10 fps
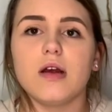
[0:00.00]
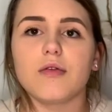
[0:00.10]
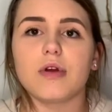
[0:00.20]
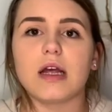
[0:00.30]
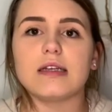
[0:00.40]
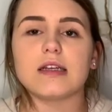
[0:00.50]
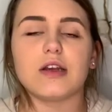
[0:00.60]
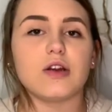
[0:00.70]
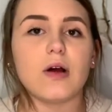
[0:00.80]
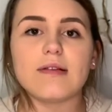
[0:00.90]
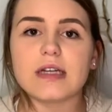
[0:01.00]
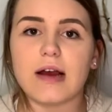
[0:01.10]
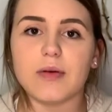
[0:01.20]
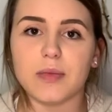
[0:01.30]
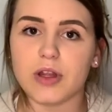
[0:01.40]
realize that you don't have to
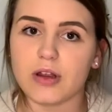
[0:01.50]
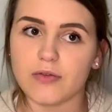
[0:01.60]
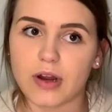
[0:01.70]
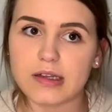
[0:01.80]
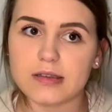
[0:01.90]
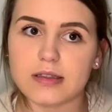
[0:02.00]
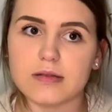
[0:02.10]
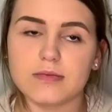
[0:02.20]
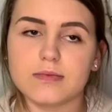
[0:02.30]
have a million friends.